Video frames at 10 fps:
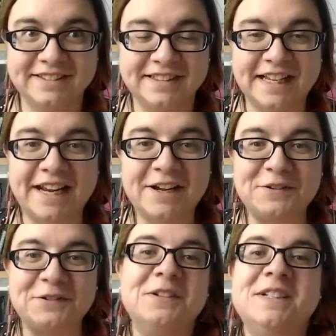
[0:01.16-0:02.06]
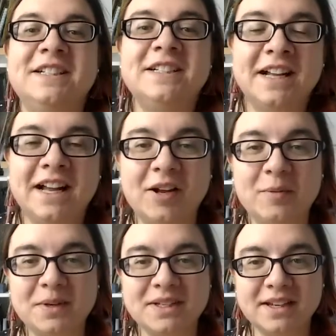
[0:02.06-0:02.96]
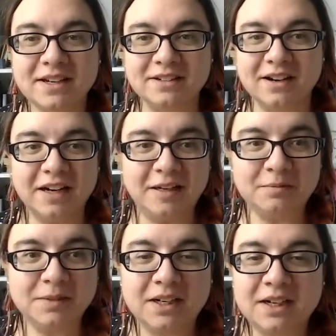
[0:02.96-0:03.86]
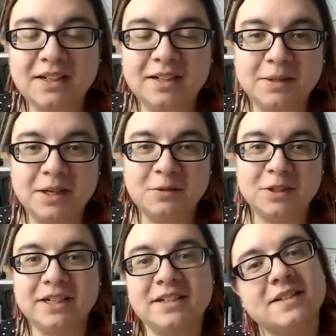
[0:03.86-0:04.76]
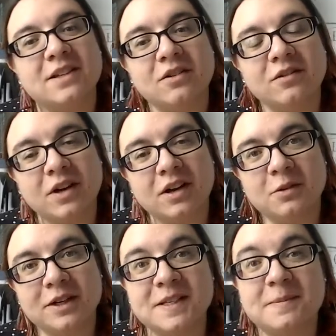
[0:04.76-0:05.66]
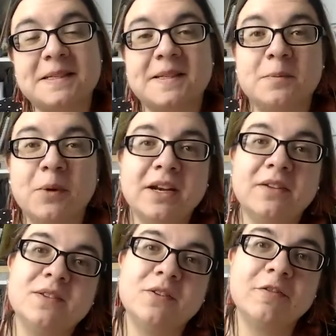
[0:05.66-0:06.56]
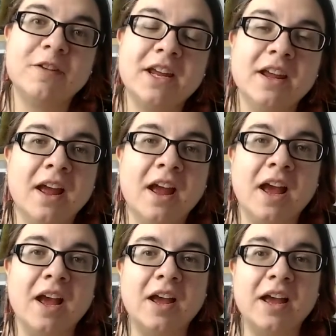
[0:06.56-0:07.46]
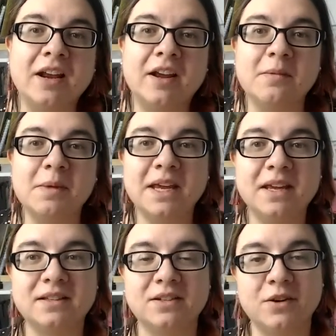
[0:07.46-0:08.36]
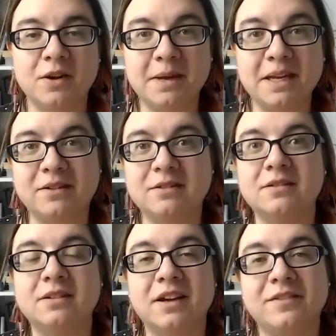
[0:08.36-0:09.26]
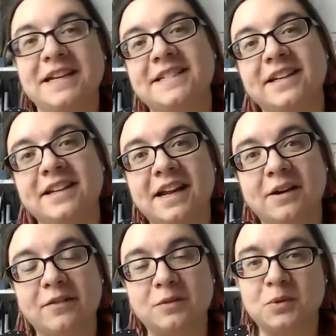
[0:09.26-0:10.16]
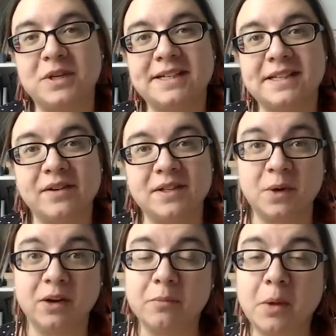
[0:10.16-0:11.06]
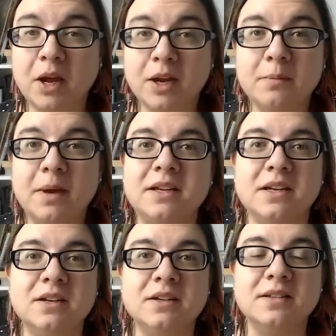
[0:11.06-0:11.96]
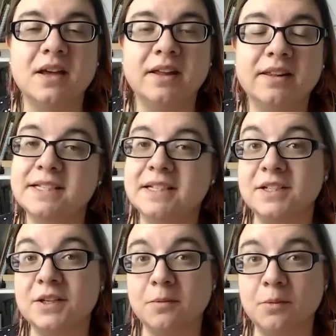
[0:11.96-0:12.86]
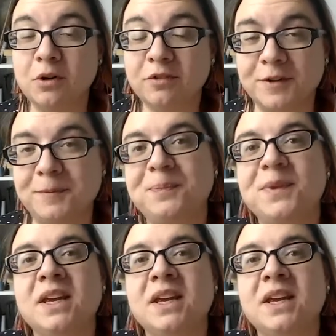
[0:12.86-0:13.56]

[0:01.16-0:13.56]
Hello. So I'm Carla. I'm Carla Watkins of Carla Watkins Business and Branding Photography, and I am here to try and make your life easier. Now everybody is having to work from home and use things like Zoom more often.